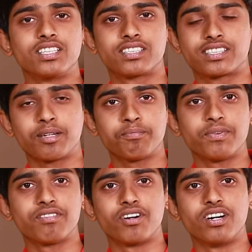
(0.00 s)

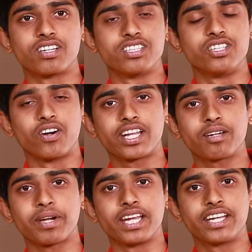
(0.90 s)
step for
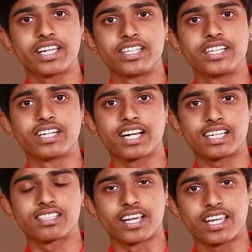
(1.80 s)
joining my integrated in
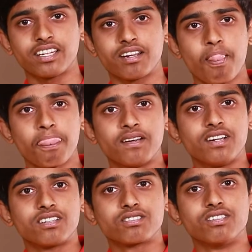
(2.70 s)
class 9.
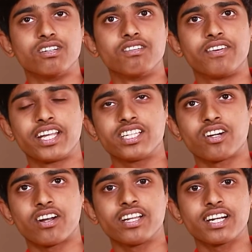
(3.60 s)
So when I
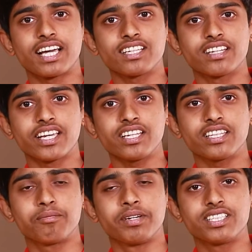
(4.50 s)
joined in class 9,
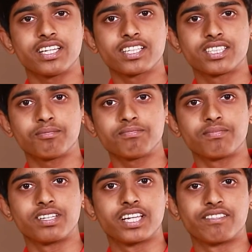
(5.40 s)
the major exam
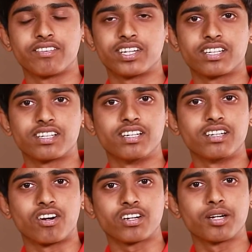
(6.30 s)
that we were
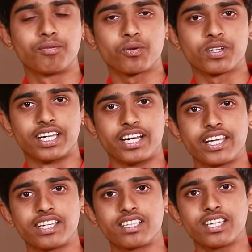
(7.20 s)
talking about was
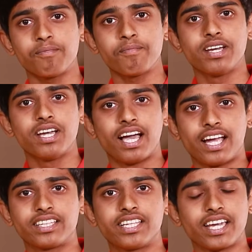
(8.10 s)
NTSC
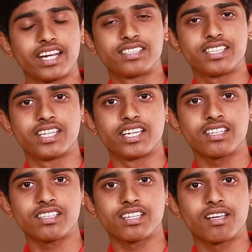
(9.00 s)
and the
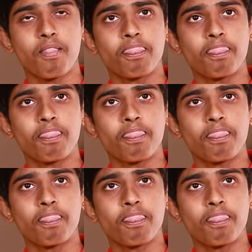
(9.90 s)
NSCJS.